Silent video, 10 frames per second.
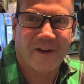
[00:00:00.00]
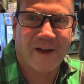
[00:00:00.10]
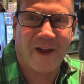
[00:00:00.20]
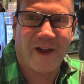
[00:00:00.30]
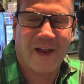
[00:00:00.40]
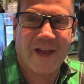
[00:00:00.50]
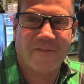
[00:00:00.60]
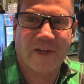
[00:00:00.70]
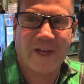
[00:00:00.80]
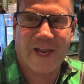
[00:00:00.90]
I
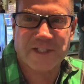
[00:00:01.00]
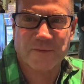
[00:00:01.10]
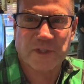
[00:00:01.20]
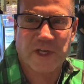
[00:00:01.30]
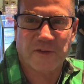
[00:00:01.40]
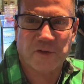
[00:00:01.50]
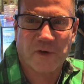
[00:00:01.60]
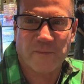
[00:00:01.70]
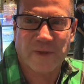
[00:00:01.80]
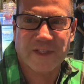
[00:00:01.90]
had some skin
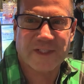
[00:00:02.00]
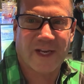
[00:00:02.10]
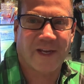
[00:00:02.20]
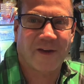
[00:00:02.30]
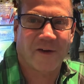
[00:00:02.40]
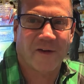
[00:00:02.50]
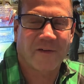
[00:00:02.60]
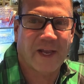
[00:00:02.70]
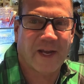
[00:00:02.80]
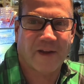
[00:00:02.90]
treatments here,
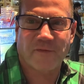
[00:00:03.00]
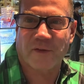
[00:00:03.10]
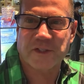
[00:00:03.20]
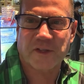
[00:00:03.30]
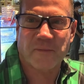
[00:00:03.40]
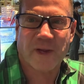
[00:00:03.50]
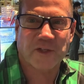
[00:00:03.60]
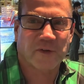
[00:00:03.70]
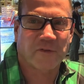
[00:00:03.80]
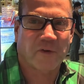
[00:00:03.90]
and I fell asleep
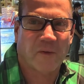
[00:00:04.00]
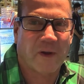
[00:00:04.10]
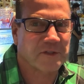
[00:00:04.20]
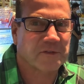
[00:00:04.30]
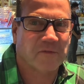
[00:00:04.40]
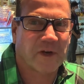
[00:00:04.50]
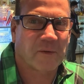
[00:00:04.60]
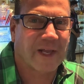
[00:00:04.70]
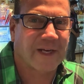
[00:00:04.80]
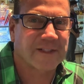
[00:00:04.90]
actually for a while. It was very
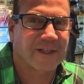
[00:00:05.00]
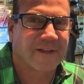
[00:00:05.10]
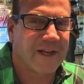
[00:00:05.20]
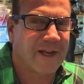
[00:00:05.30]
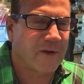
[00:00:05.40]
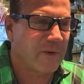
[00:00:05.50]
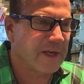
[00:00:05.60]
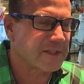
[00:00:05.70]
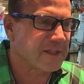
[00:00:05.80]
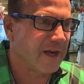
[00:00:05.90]
relaxing.
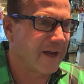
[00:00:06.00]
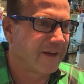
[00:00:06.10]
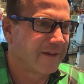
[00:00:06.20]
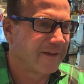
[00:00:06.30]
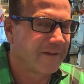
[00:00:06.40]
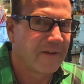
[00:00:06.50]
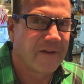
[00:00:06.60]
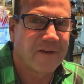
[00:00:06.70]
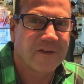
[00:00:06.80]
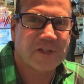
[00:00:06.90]
Anyways,
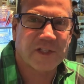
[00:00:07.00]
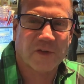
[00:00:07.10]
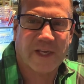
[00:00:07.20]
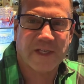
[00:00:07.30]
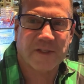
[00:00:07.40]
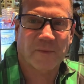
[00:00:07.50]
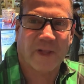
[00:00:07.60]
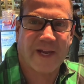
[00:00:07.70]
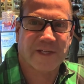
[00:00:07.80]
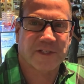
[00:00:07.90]
she's looking at some
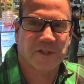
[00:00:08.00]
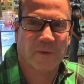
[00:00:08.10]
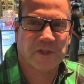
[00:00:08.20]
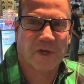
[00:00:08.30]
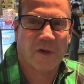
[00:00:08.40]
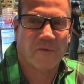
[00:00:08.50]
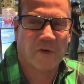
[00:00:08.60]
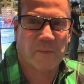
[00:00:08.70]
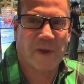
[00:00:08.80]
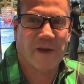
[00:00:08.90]
glasses, which I'll offer
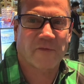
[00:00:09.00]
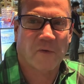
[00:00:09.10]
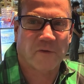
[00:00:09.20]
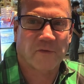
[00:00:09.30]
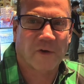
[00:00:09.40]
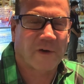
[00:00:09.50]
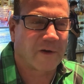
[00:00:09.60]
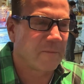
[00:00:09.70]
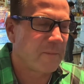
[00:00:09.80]
to pay for her.